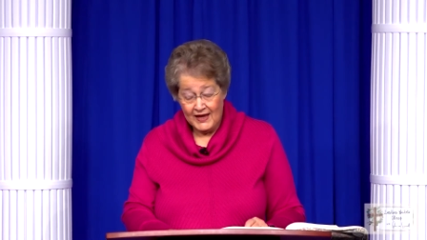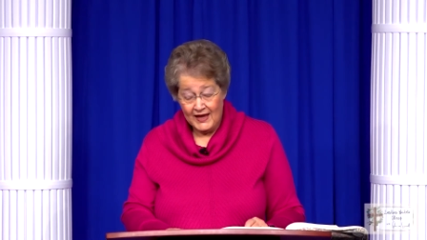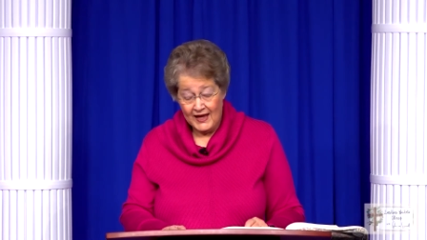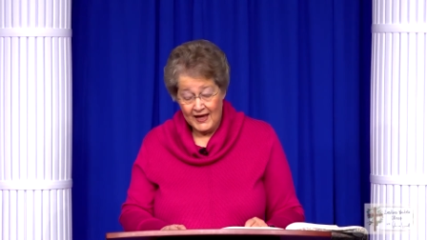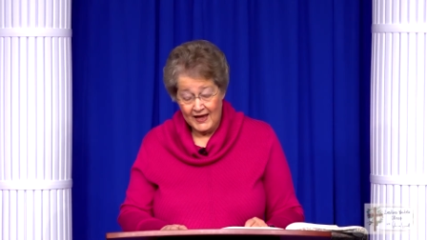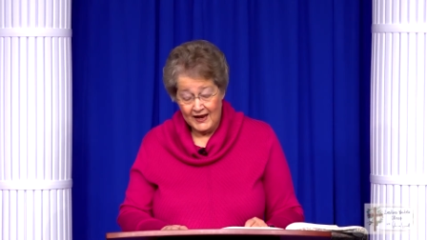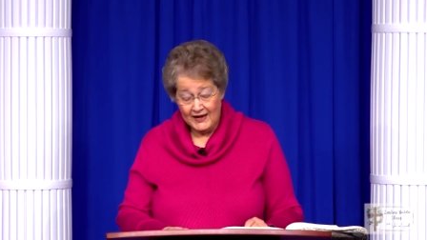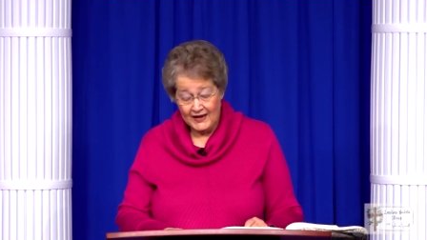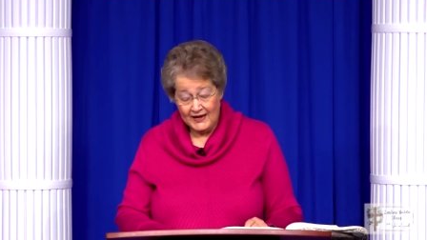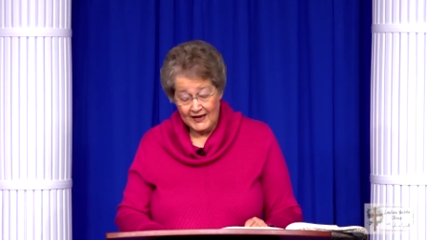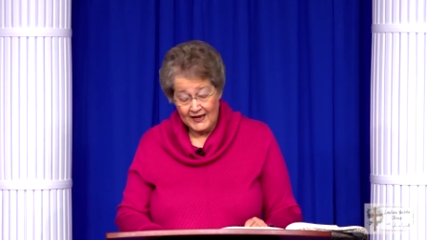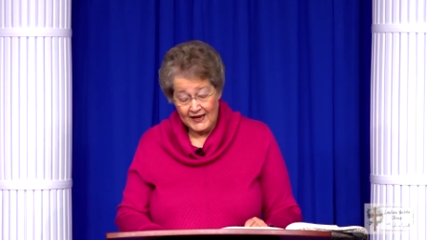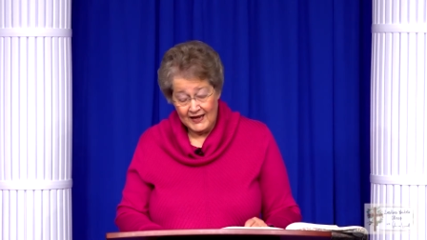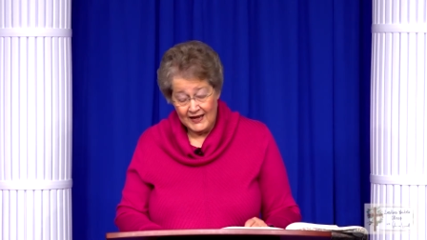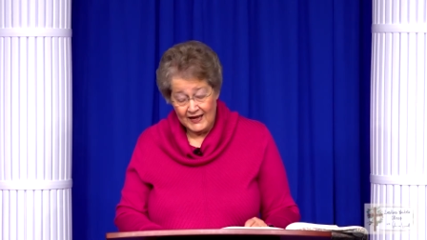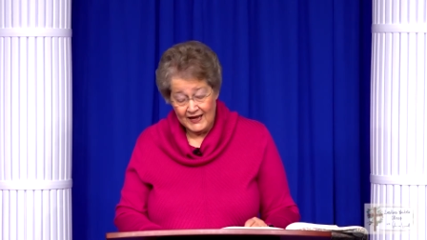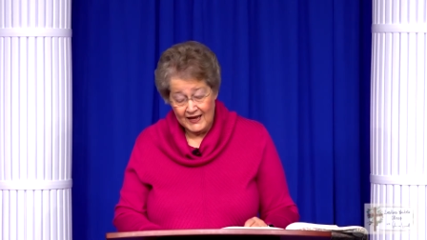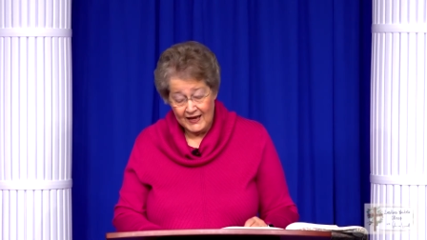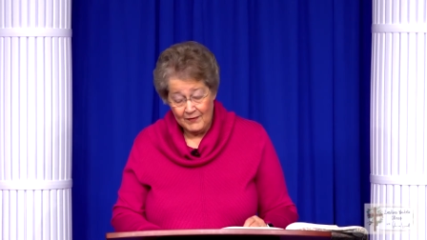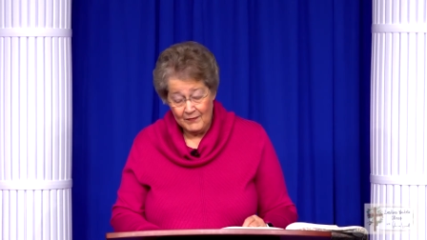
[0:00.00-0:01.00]
And
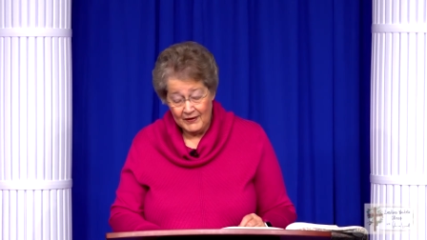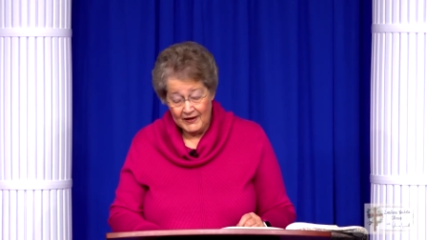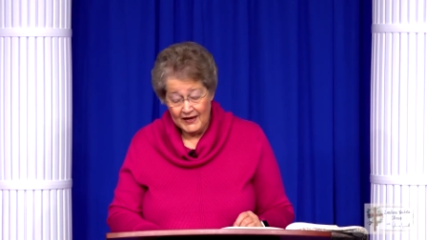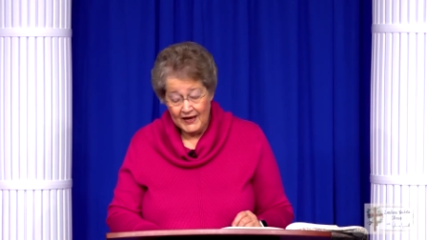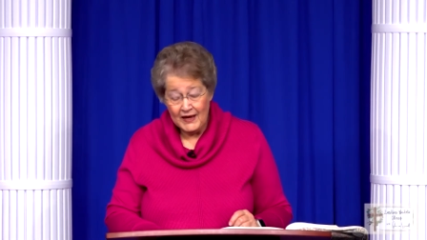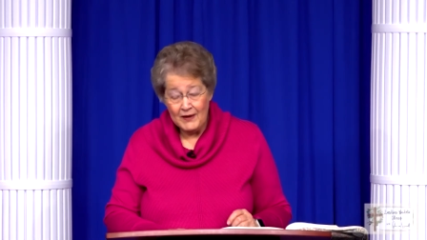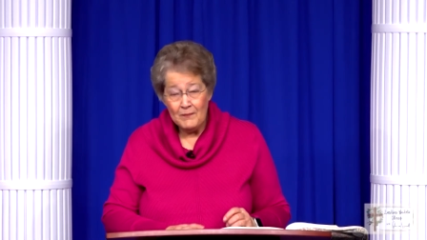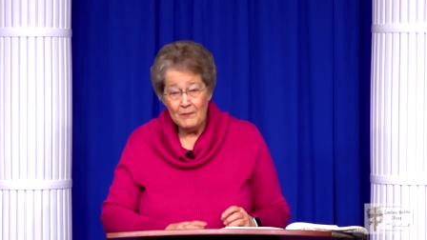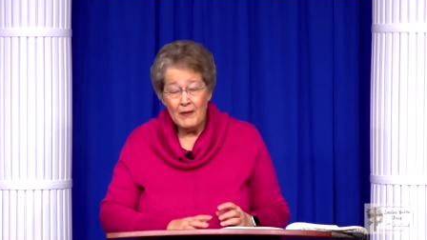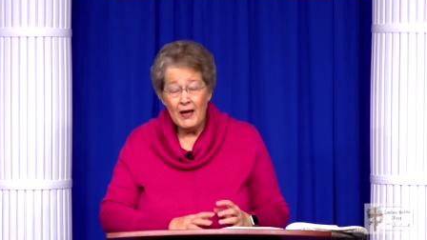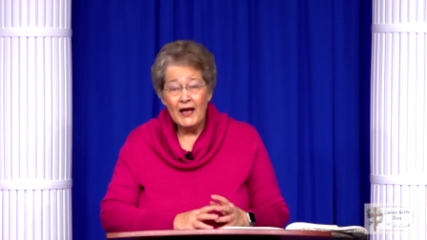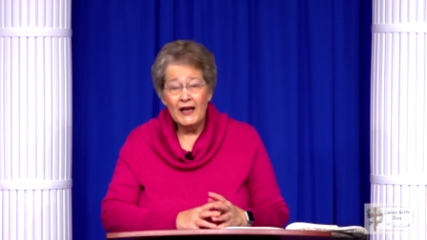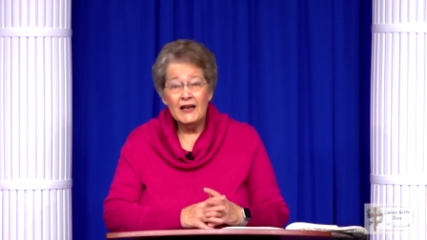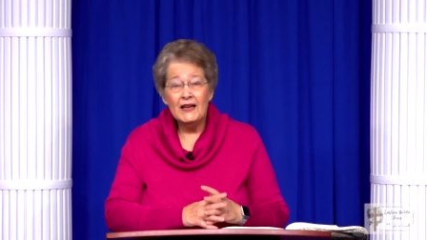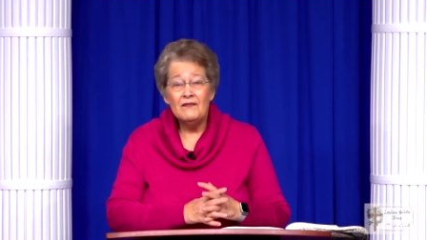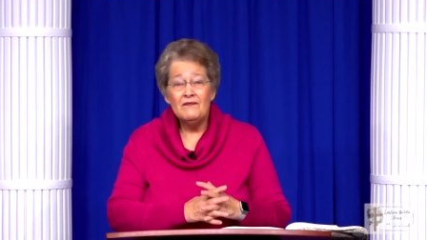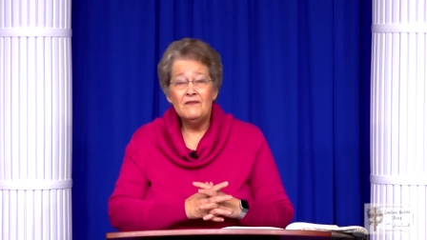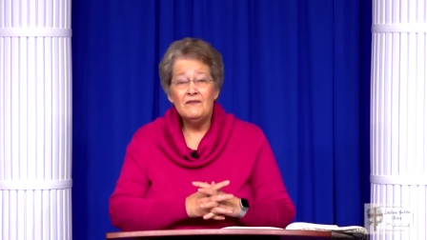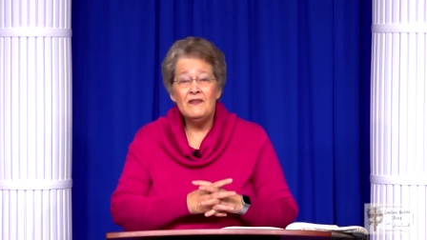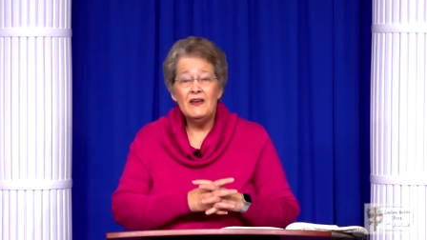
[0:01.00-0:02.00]
it became my
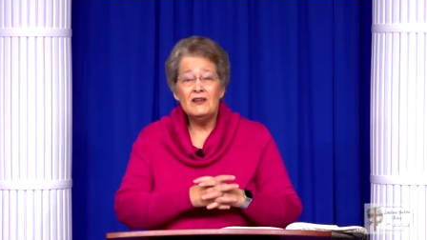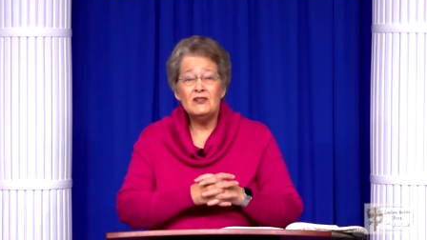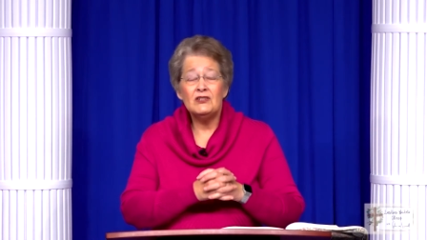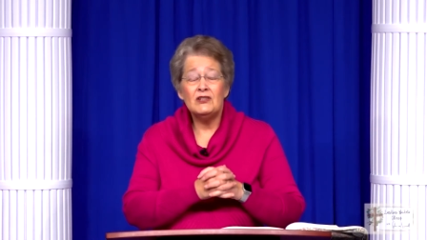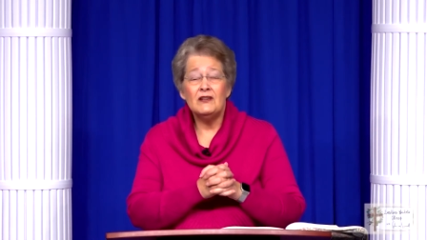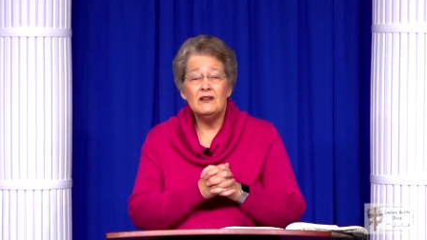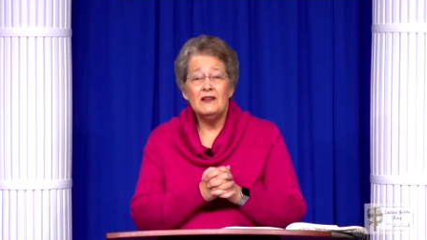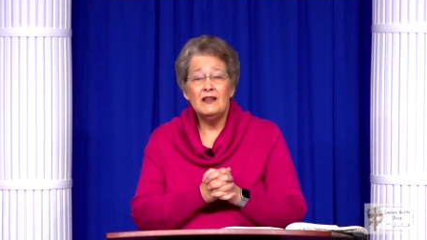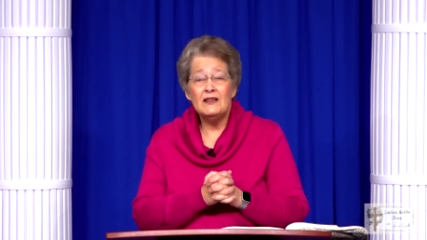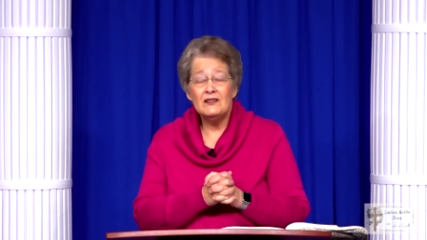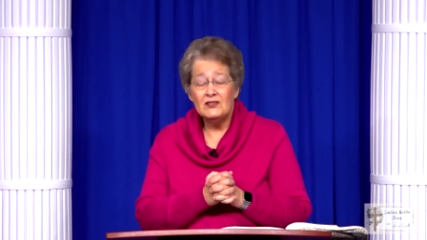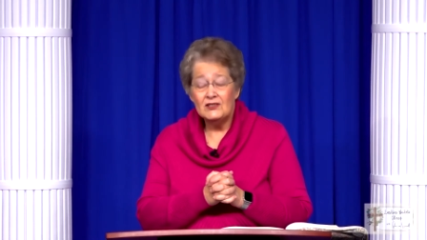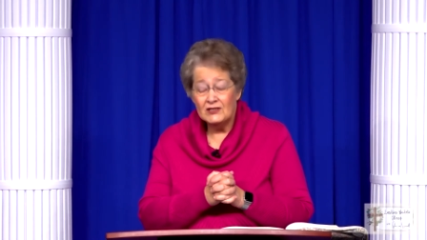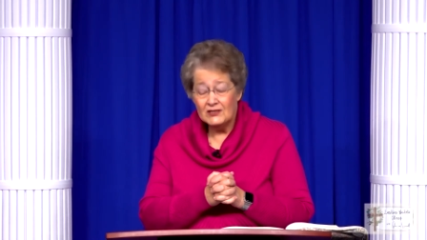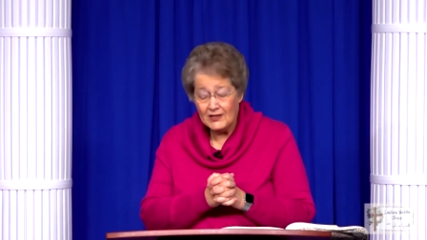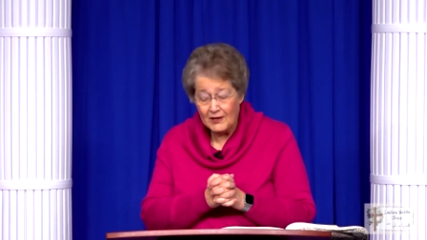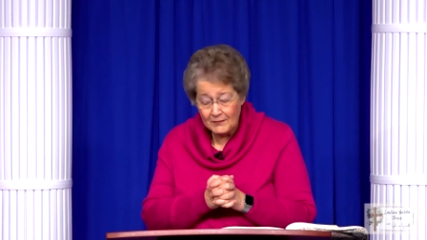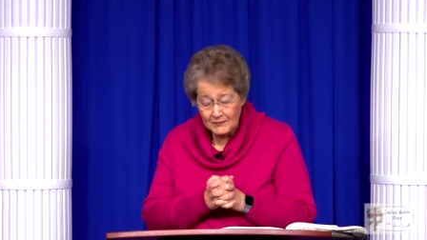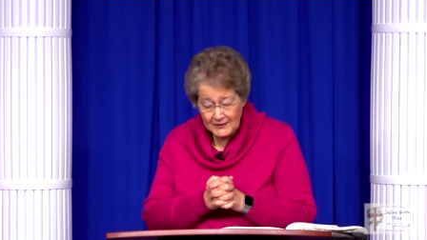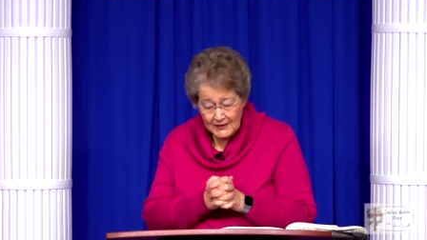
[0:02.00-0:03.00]
conviction that
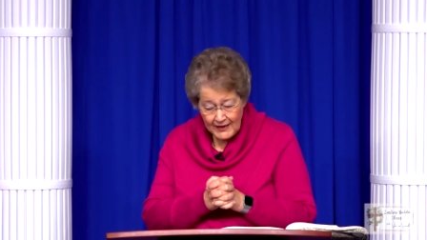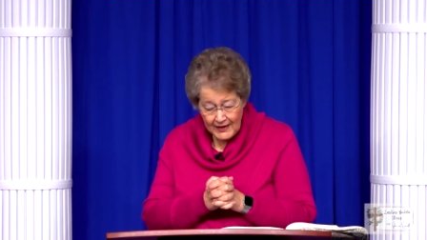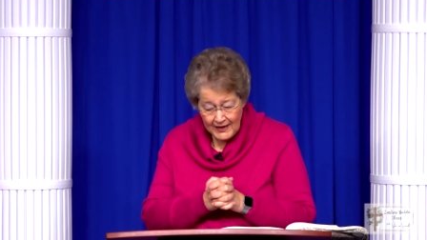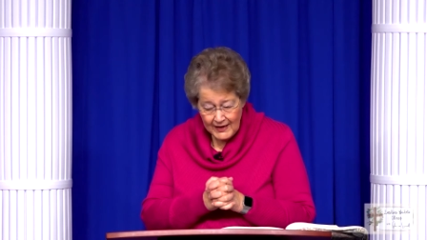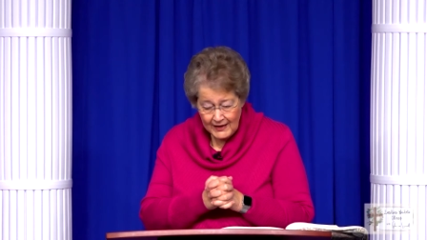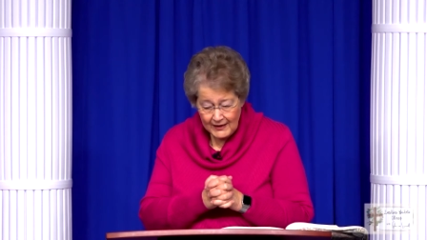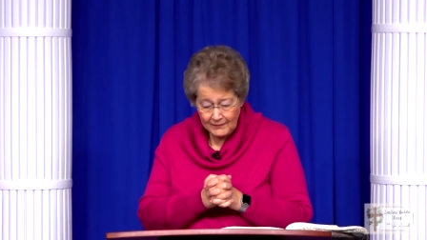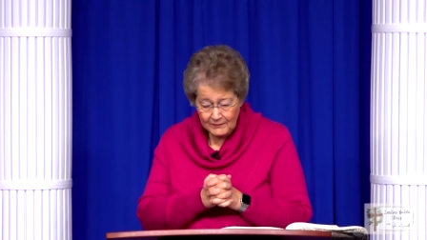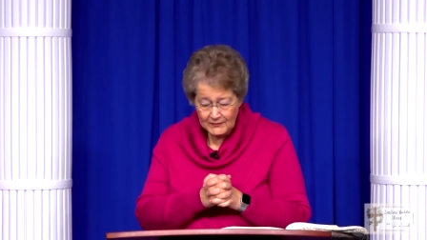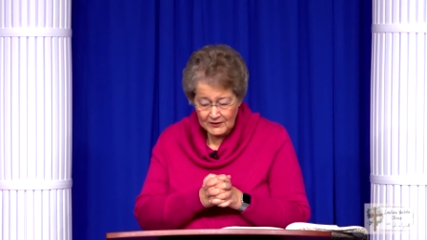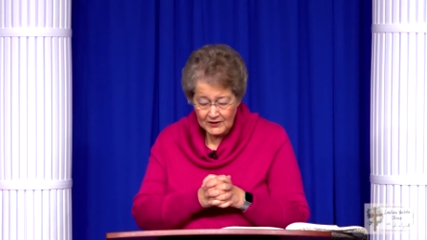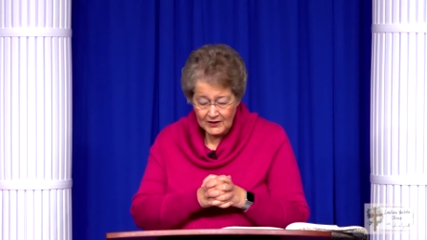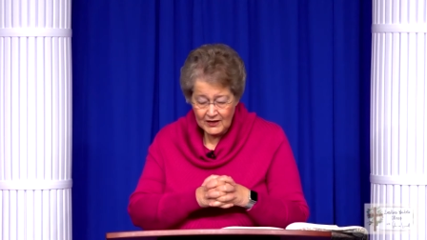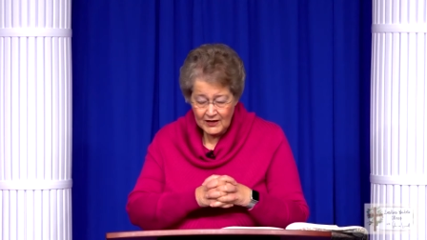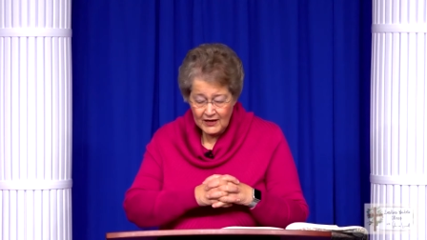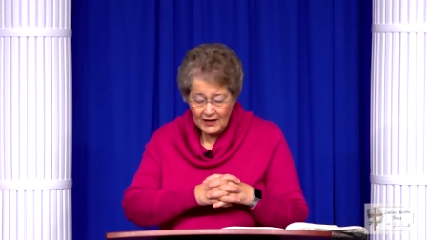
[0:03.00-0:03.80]
sometimes